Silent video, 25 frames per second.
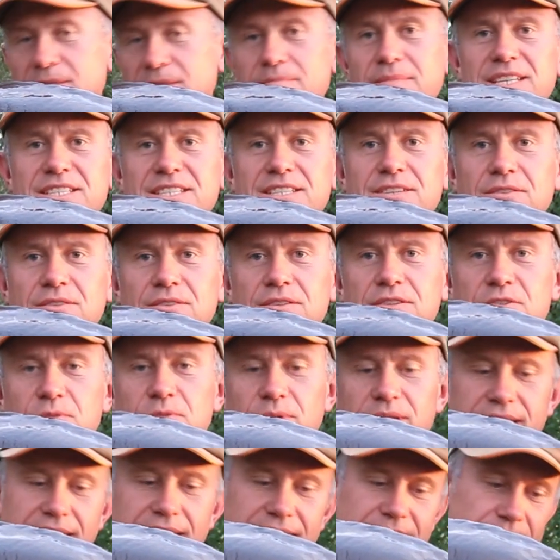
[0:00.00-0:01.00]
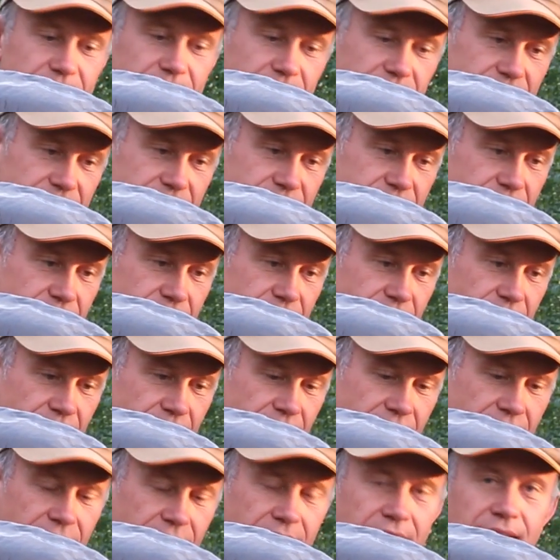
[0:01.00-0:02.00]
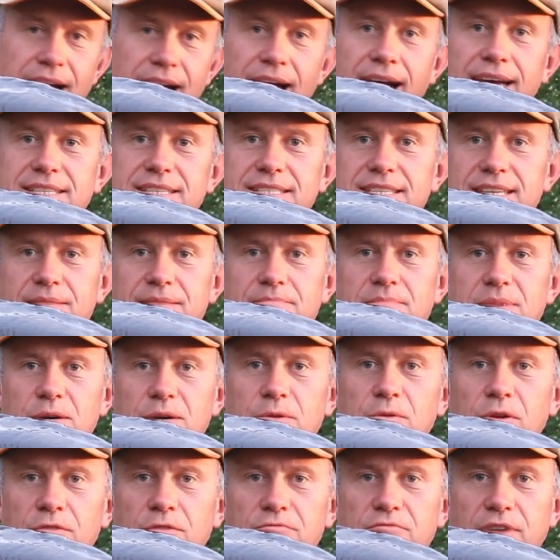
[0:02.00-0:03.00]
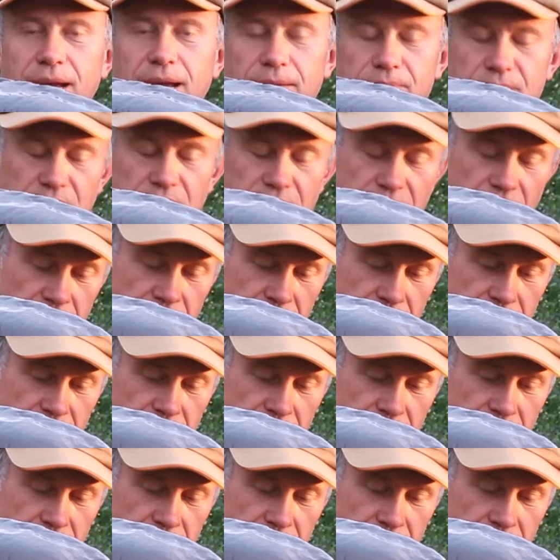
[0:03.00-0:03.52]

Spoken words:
mentioned it on the 28, but it's 18mm wrapped